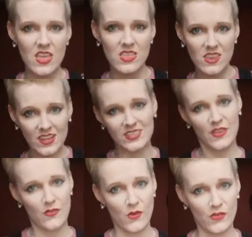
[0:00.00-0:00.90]

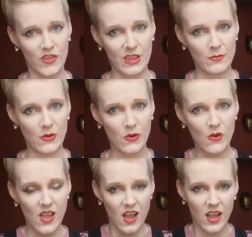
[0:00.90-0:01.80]
Thursday 4th of
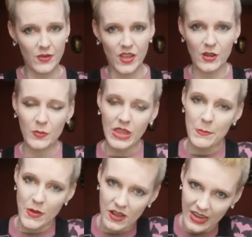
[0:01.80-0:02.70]
April I'm going to be
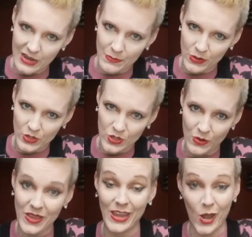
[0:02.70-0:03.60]
at Bargate
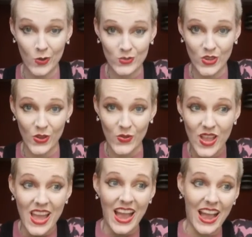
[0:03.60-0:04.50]
Bookshop in Gozo,
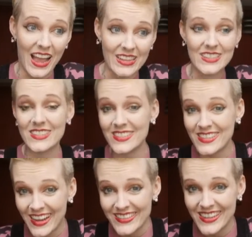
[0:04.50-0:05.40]
and
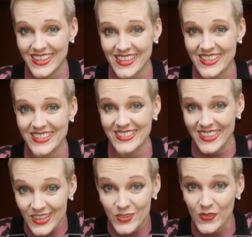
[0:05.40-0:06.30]
Saturday the
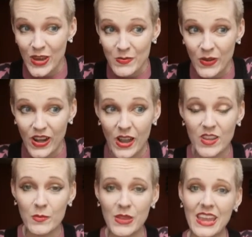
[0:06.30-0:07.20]
6th of April
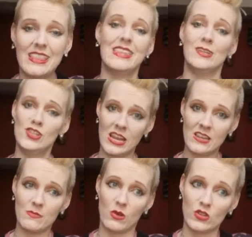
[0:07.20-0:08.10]
I'm going to be hitting the
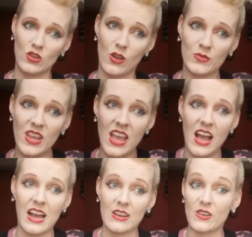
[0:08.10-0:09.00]
Agenda bookshops
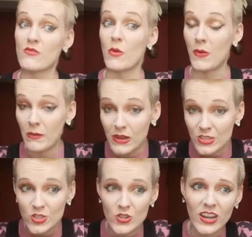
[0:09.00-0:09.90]
and
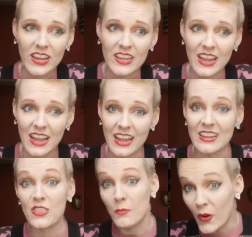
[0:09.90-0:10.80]
Republic Street
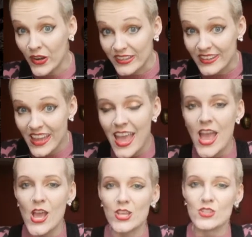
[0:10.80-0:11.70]
and The Point.
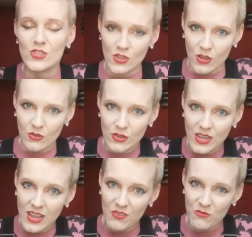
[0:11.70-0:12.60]
So
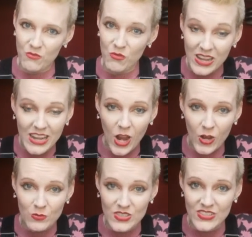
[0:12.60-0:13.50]
really
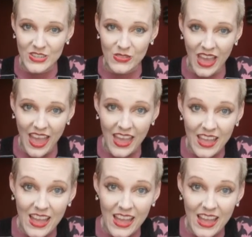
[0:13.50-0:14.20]
hope to see you there.